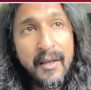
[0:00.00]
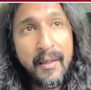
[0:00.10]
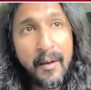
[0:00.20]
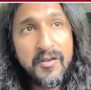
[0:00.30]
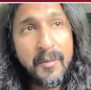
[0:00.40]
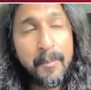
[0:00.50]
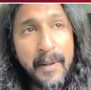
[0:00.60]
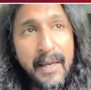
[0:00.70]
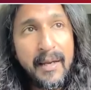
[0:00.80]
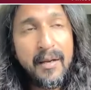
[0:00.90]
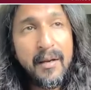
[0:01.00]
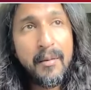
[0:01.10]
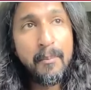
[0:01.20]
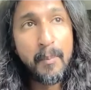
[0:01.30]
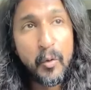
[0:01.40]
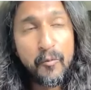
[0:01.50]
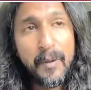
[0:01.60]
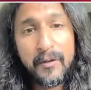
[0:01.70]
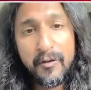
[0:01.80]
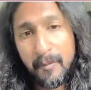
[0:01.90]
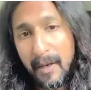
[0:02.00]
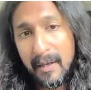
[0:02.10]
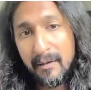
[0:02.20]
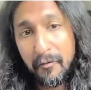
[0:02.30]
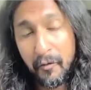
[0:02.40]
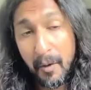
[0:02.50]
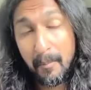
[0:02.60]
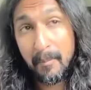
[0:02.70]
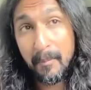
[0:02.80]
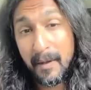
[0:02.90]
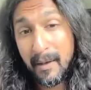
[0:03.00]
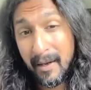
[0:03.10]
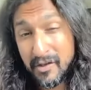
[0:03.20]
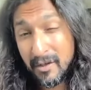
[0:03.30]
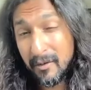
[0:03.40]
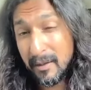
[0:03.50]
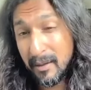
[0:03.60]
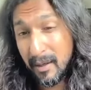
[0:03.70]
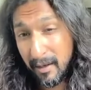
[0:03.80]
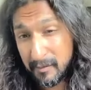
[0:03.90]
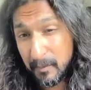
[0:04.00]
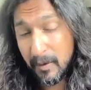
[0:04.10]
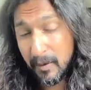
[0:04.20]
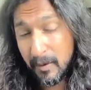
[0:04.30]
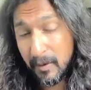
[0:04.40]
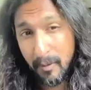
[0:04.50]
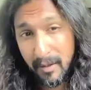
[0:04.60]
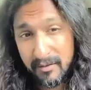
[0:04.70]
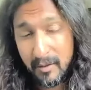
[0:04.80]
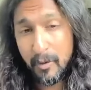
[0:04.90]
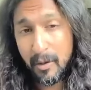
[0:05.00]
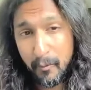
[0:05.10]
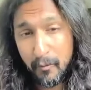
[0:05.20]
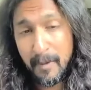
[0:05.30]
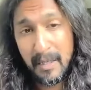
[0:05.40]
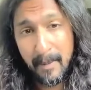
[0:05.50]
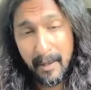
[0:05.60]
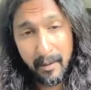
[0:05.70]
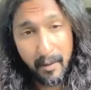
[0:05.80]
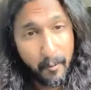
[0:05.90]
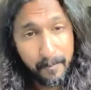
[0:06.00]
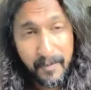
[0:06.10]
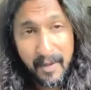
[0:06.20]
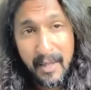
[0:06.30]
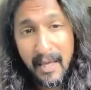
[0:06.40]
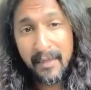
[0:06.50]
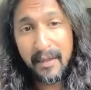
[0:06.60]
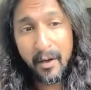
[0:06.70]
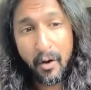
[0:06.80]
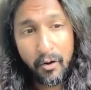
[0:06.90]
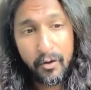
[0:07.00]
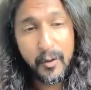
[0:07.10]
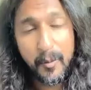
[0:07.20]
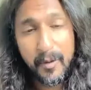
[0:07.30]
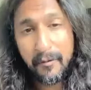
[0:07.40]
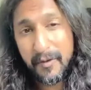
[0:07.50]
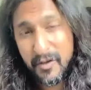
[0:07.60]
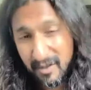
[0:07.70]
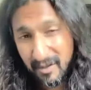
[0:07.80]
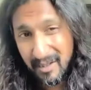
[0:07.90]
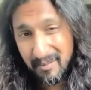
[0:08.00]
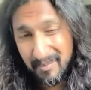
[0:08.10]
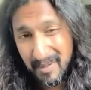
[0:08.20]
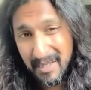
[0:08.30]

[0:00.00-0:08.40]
there is a big movement of money from the Nigerian diaspora in the US that want to move money back home. And they can't do it efficiently